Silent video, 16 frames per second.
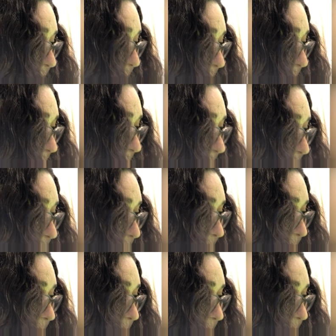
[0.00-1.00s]

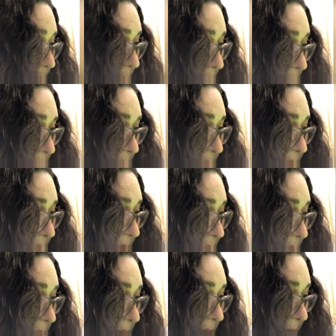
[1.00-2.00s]
quality of,
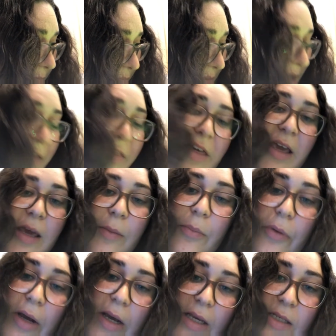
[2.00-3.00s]
I think it
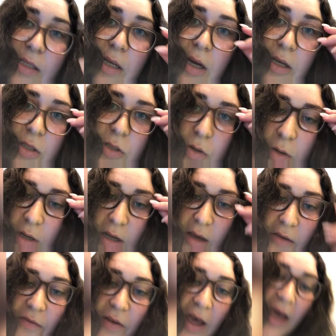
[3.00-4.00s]
brings a sort
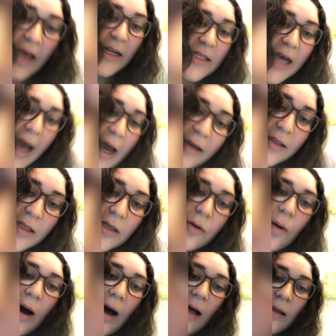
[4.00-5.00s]
of tacky
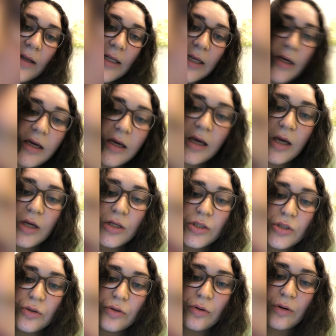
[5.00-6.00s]
quality
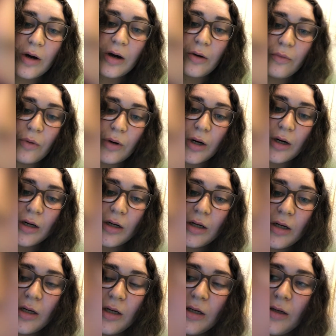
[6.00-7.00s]
to a work,
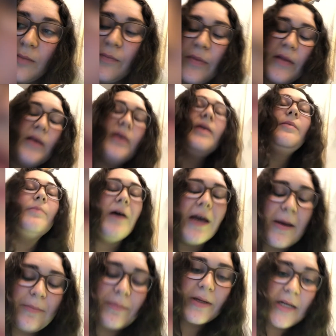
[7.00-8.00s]
in my
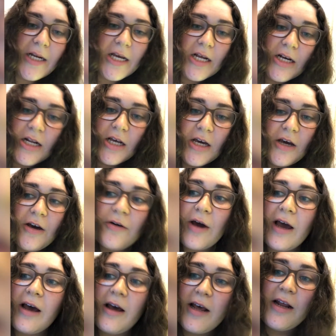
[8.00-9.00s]
opinion,
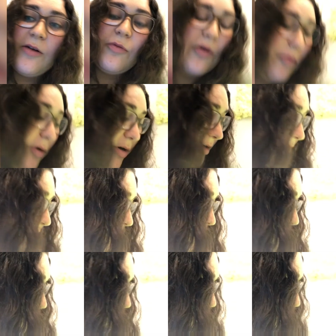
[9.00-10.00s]
and what the
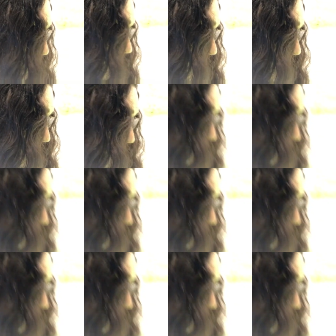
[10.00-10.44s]
intentions of